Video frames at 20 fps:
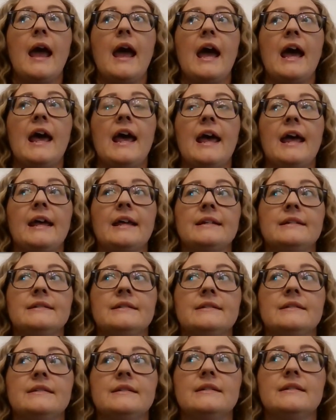
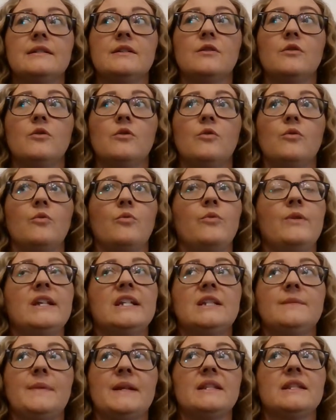And we
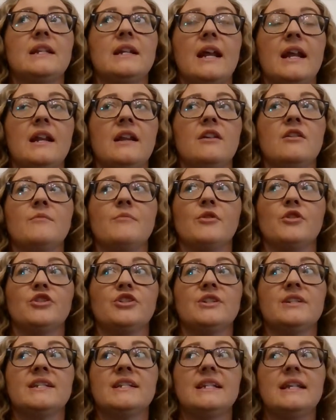spent the night in
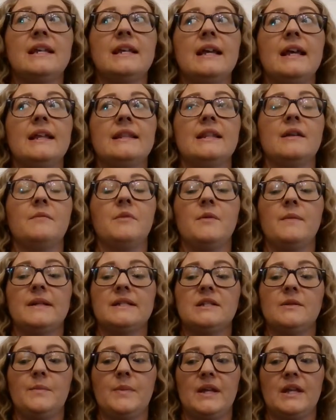emergency, and then we
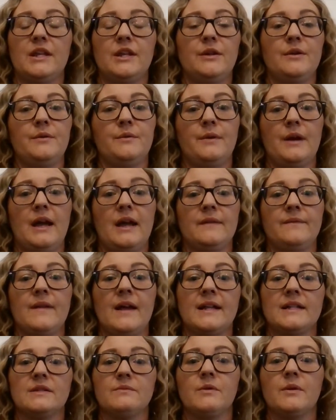went to PICU, and
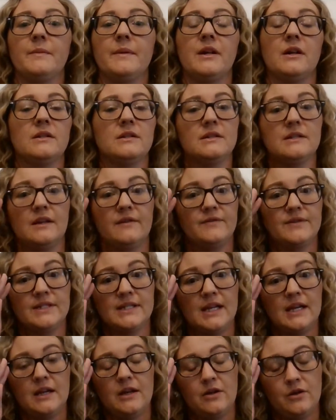that's where we got the
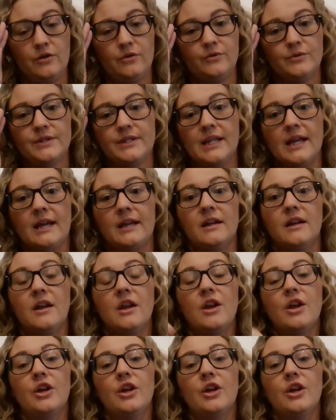devastating news that